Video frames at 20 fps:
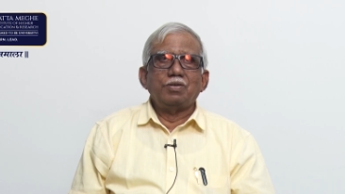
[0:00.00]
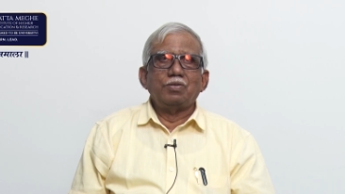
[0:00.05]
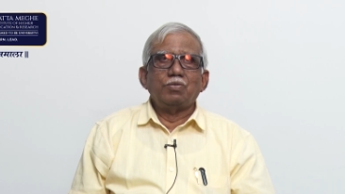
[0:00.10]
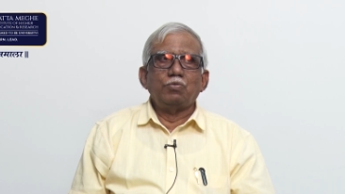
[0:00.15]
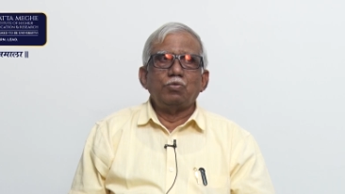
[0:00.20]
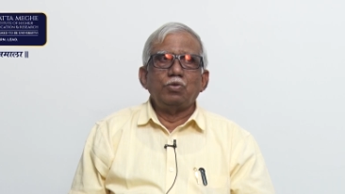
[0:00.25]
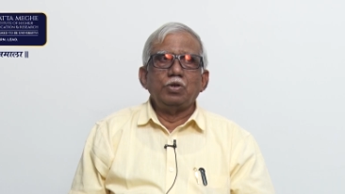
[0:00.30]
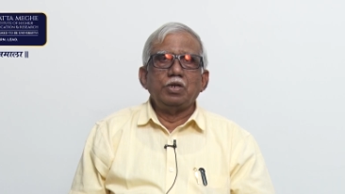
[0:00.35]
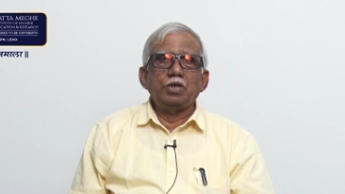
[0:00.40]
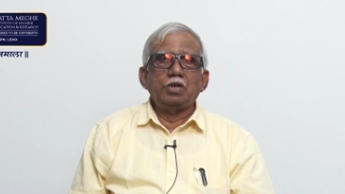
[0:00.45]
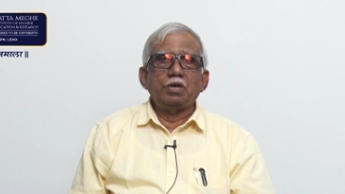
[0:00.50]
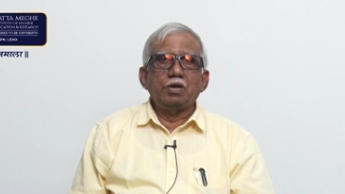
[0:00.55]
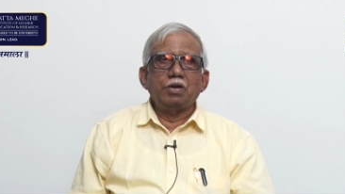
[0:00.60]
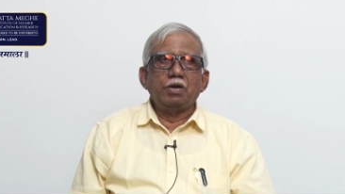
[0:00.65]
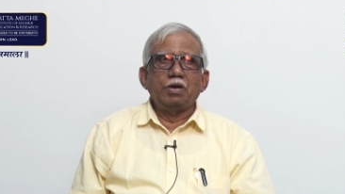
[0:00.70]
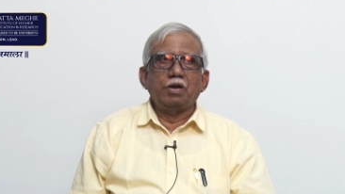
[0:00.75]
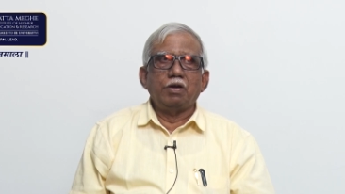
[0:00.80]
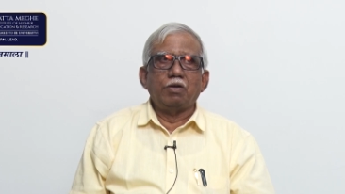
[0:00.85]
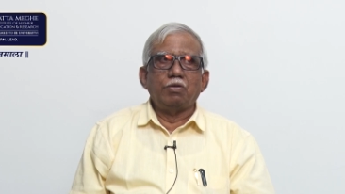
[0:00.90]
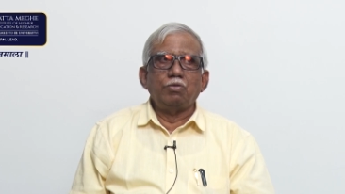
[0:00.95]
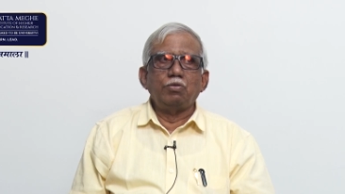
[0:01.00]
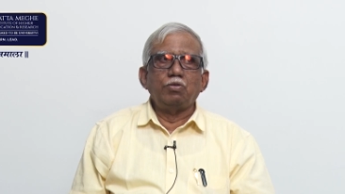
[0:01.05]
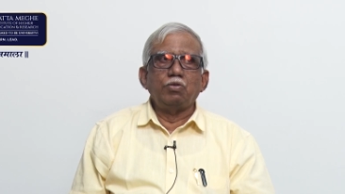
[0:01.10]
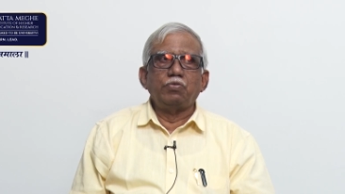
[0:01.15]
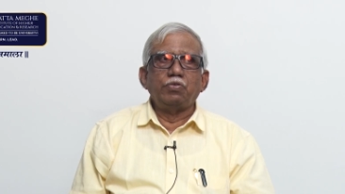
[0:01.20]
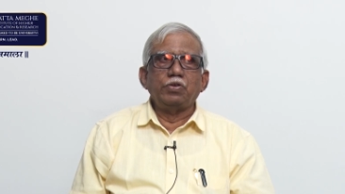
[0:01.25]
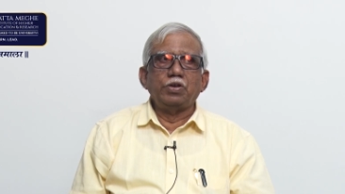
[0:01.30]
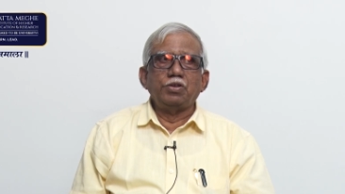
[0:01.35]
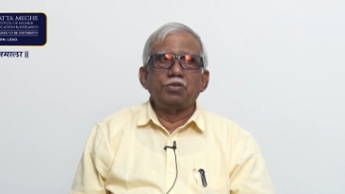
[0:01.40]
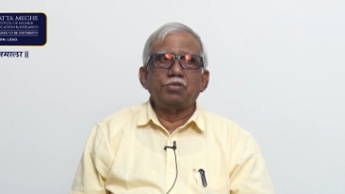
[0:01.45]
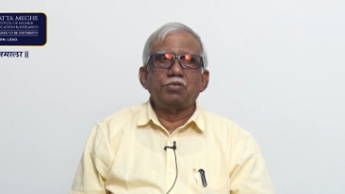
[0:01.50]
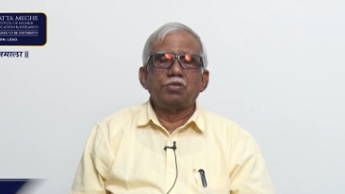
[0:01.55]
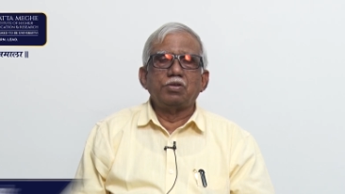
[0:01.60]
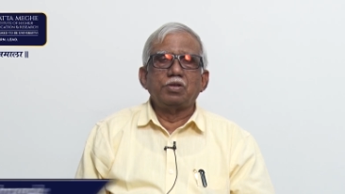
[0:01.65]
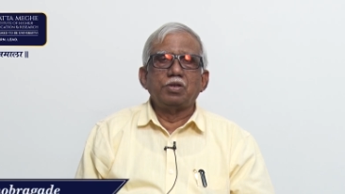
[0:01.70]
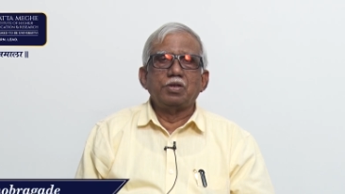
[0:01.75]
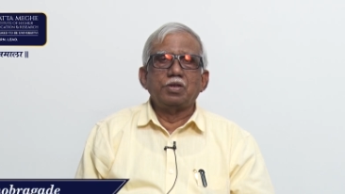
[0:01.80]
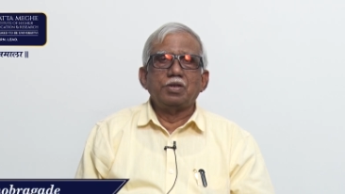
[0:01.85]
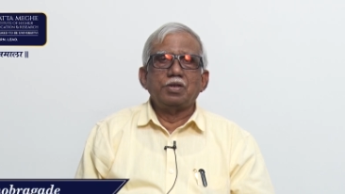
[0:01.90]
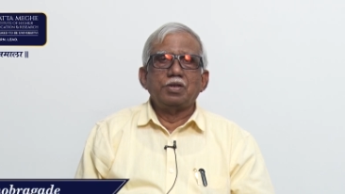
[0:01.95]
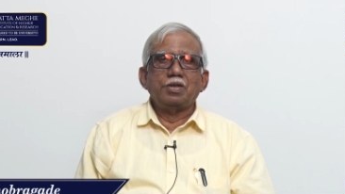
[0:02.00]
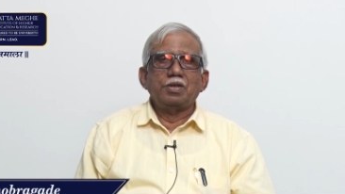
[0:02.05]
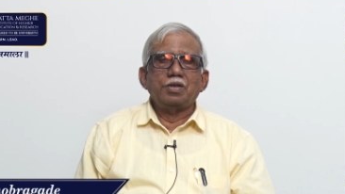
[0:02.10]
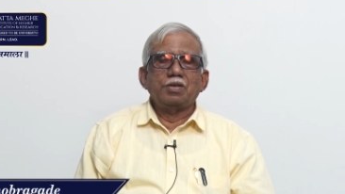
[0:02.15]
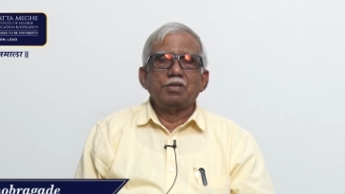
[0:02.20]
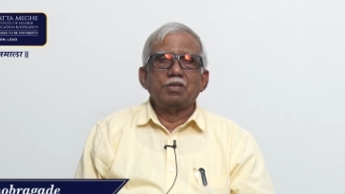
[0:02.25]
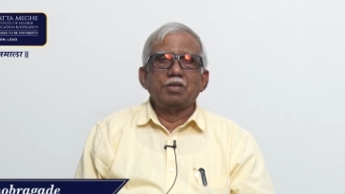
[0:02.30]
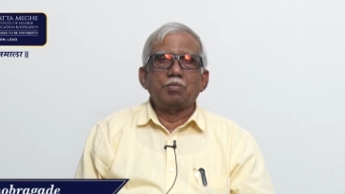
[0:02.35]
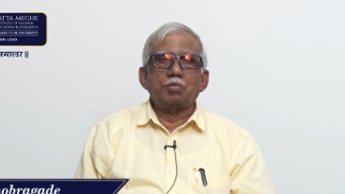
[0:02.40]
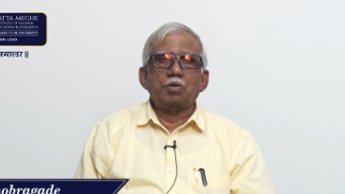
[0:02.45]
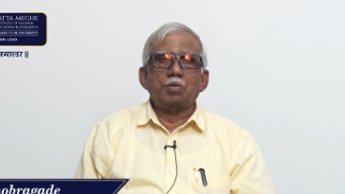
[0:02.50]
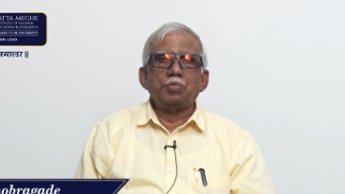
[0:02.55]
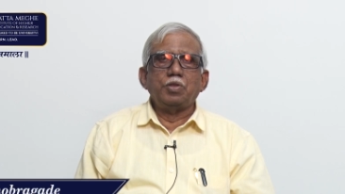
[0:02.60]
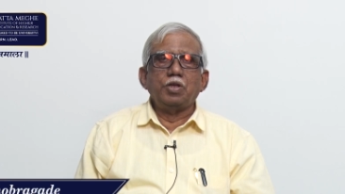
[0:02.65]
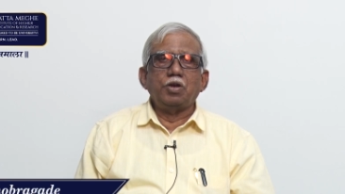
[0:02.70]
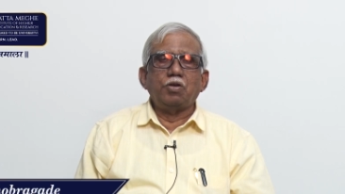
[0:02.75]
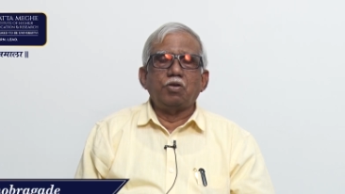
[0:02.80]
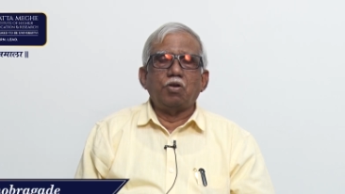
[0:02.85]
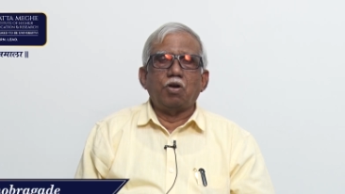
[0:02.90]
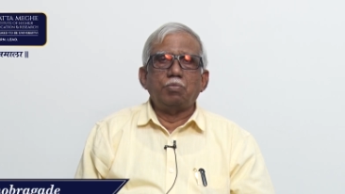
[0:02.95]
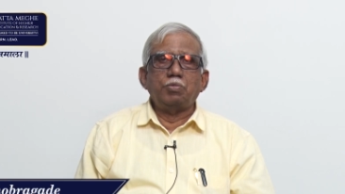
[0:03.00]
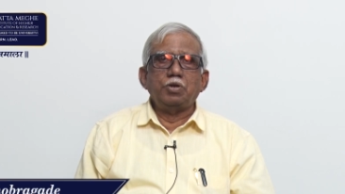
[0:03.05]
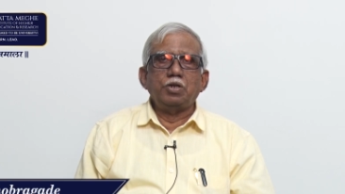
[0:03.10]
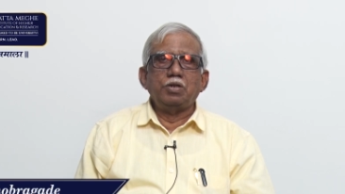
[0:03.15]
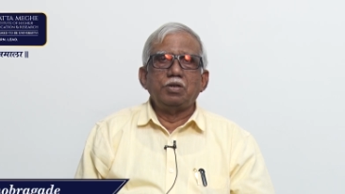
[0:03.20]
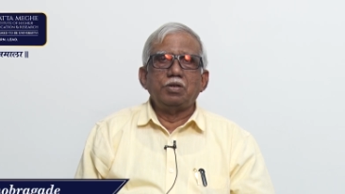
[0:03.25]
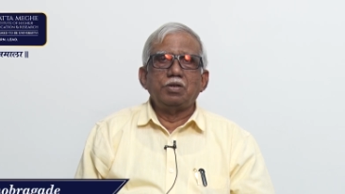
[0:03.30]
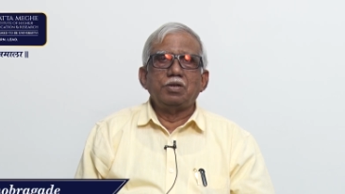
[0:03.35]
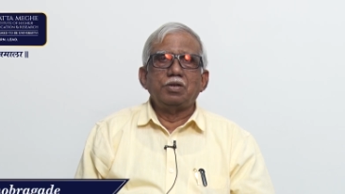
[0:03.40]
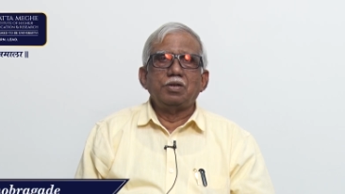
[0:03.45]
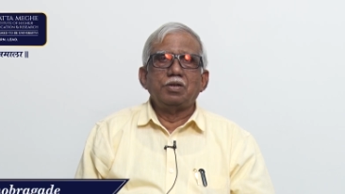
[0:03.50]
we have to face some of the common